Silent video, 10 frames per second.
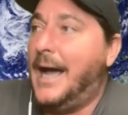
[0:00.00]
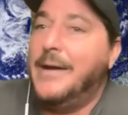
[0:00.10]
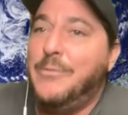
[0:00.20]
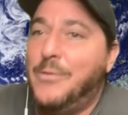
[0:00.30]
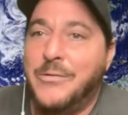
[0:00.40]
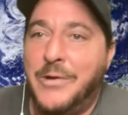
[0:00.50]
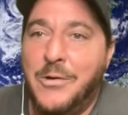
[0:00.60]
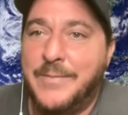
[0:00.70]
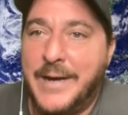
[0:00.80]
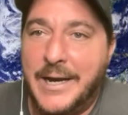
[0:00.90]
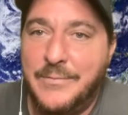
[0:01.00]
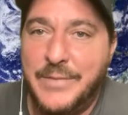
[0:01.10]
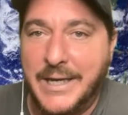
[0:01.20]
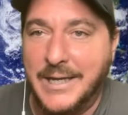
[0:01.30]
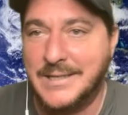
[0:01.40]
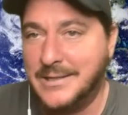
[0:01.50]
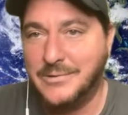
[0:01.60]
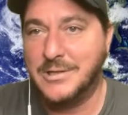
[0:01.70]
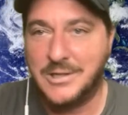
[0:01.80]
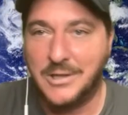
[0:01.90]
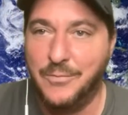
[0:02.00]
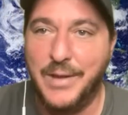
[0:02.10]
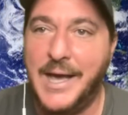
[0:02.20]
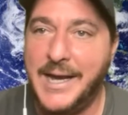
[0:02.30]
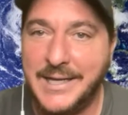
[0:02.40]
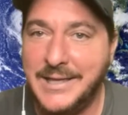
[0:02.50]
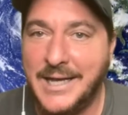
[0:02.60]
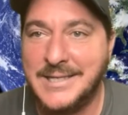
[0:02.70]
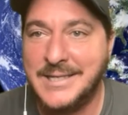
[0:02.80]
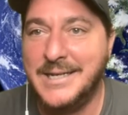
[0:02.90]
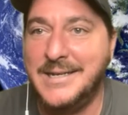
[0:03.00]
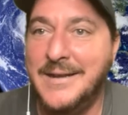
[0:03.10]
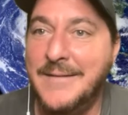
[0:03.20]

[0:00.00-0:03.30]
I won't know about it because it'll just go black and that's it.